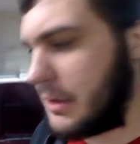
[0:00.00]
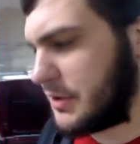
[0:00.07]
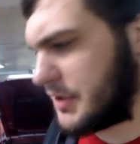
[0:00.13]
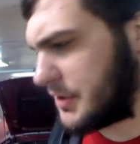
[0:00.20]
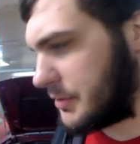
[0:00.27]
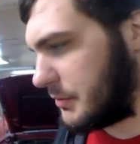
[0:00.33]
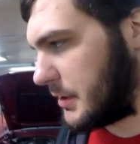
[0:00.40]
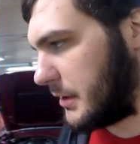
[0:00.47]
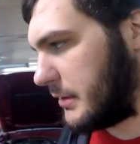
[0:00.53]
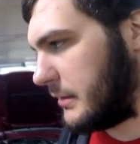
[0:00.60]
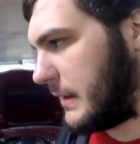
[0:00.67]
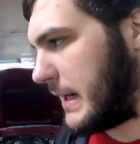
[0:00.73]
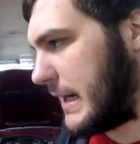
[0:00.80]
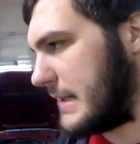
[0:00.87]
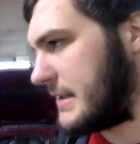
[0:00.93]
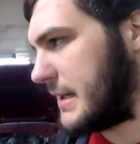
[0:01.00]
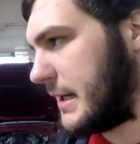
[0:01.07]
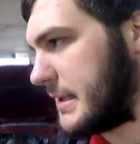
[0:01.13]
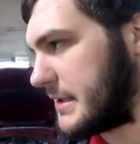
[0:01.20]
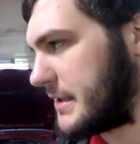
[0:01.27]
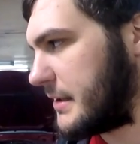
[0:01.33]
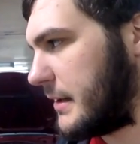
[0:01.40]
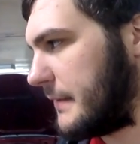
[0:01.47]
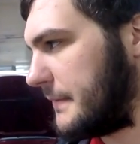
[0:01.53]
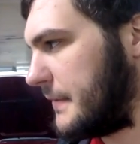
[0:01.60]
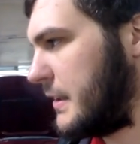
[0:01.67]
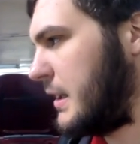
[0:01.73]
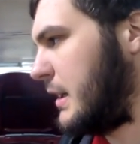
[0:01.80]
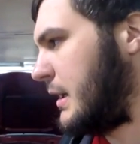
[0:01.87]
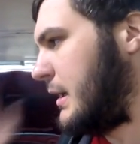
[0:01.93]
just doing little odds and ends stuff.
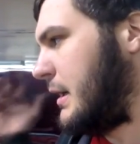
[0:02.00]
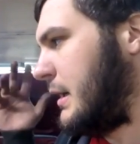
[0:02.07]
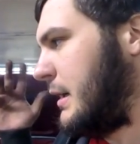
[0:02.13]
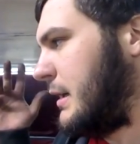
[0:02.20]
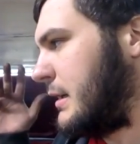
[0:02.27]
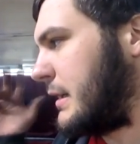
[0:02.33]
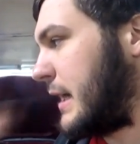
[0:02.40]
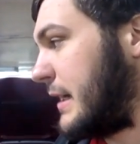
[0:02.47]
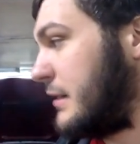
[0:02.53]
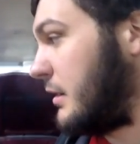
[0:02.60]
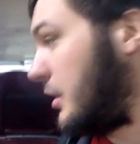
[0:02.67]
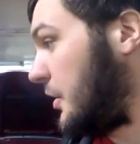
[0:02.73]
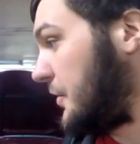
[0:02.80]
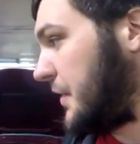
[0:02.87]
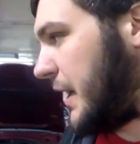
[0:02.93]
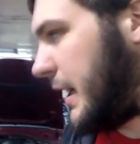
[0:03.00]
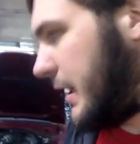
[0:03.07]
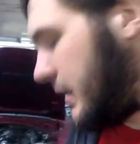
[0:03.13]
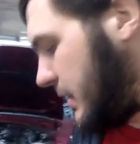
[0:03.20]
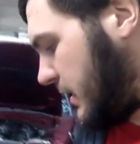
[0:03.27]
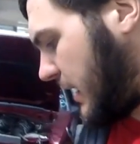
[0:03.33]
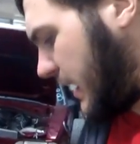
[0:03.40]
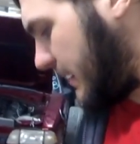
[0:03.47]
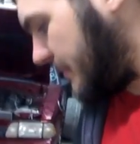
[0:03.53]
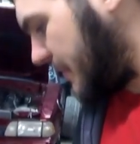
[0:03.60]
Kind of all day. I've